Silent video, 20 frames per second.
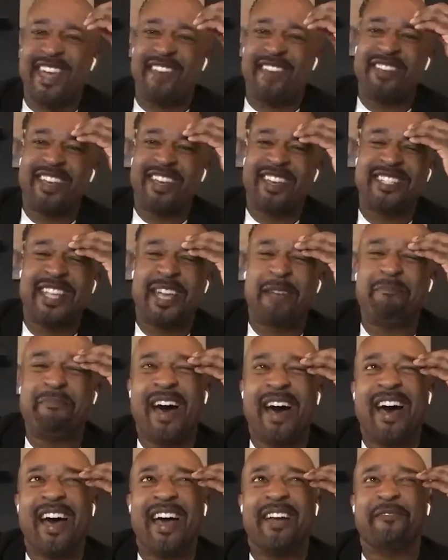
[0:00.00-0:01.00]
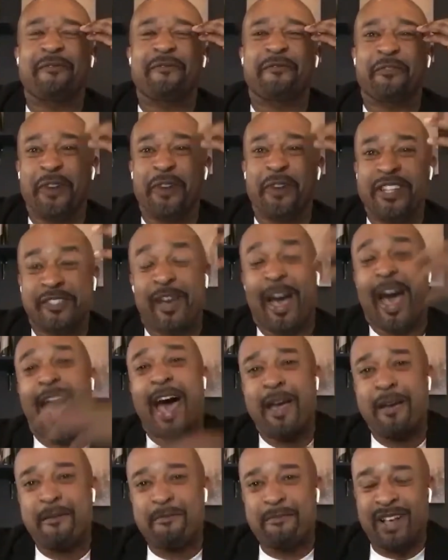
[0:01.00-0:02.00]
that because like my friends, so
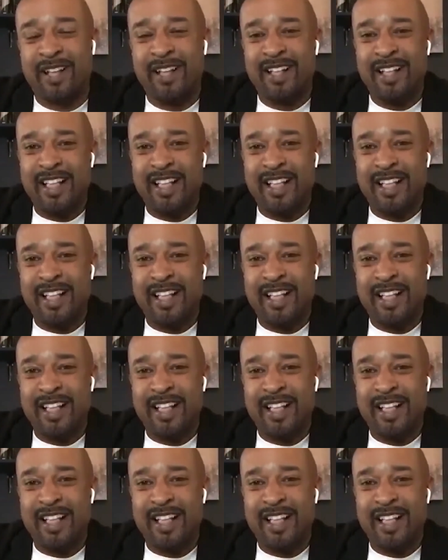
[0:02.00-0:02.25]
I'm